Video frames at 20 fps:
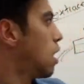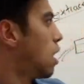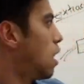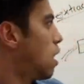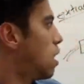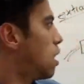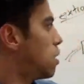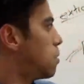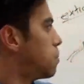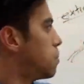
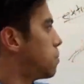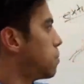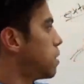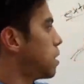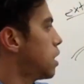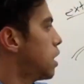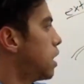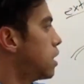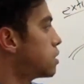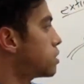And
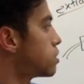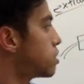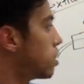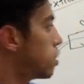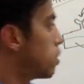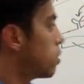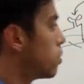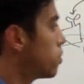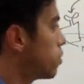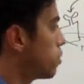
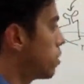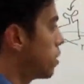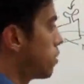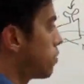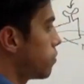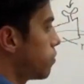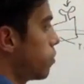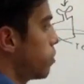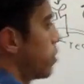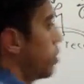so,
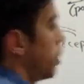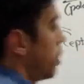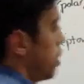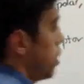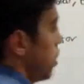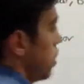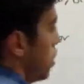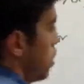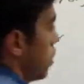therefore,